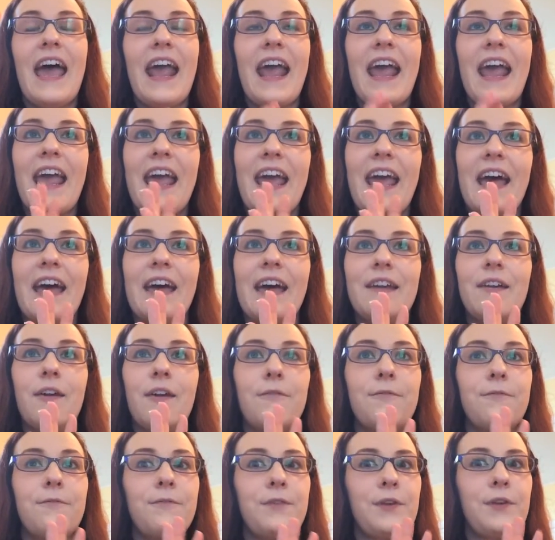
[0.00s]
and
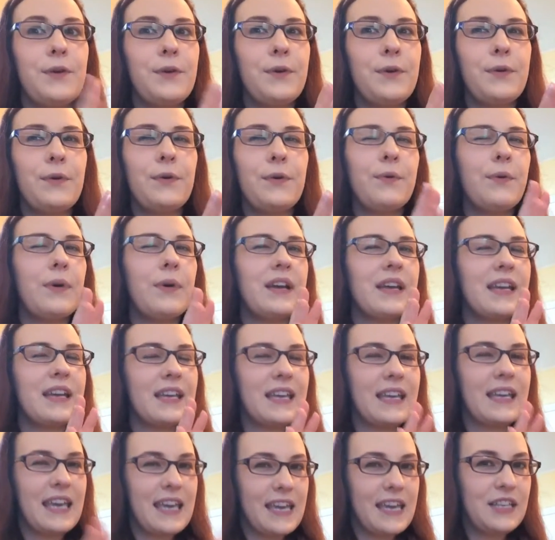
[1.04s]
a few
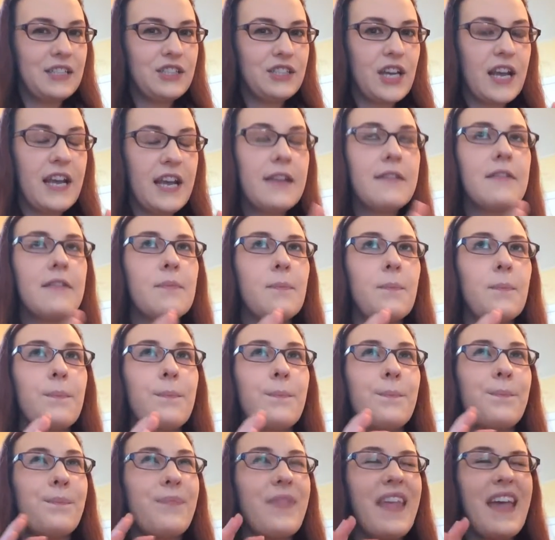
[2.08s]
keychains
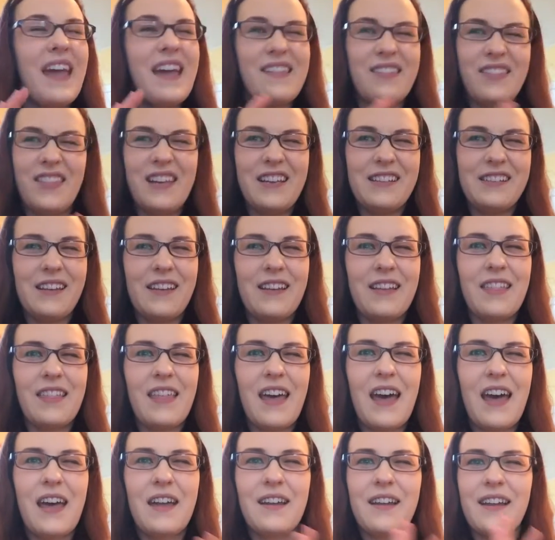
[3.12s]
and things like
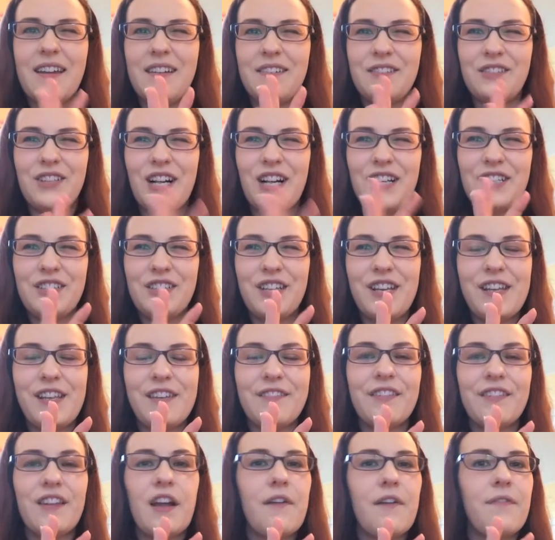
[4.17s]
that, kind of tchotchke
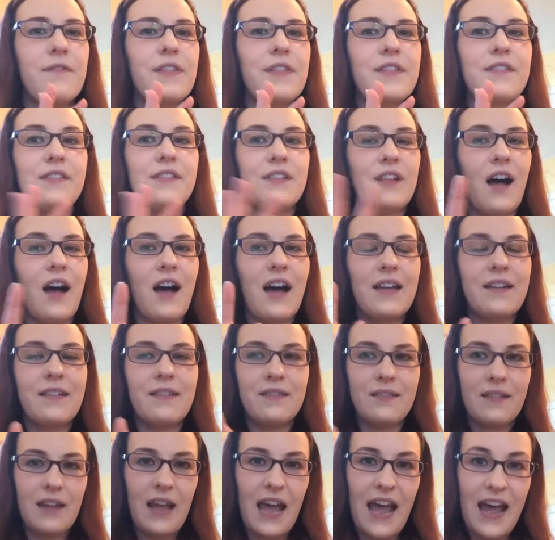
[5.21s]
stuff that's not
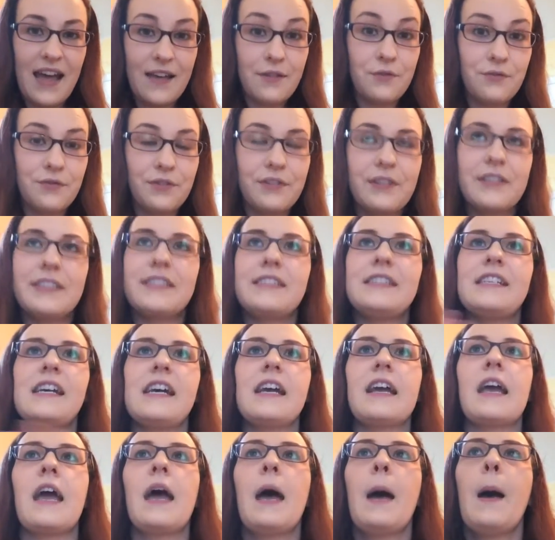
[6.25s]
as
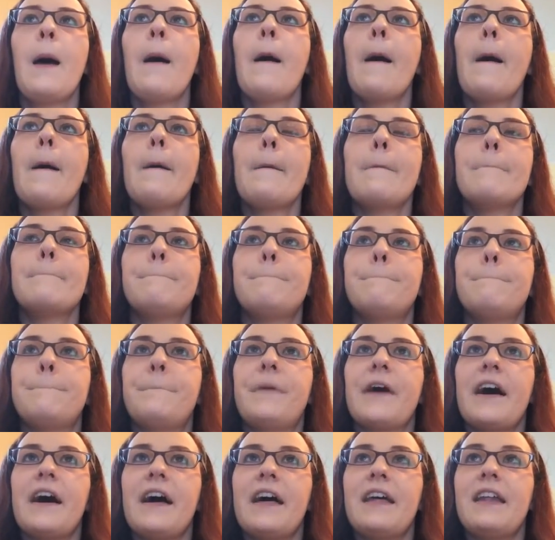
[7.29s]
realistic.
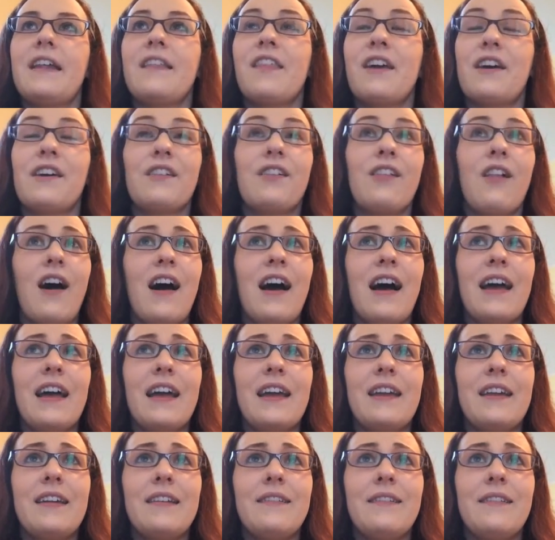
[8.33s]
But their
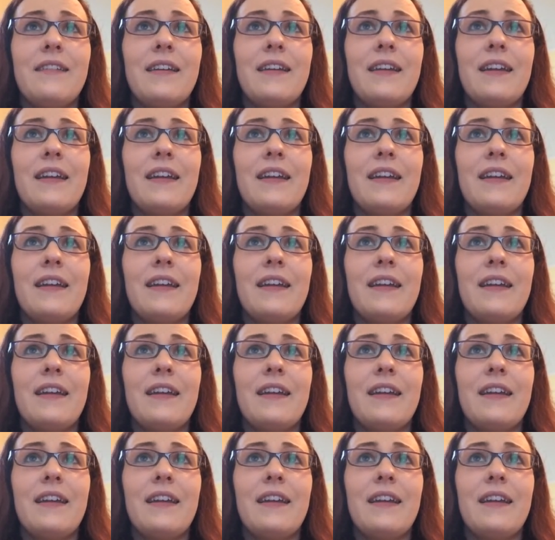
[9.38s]
line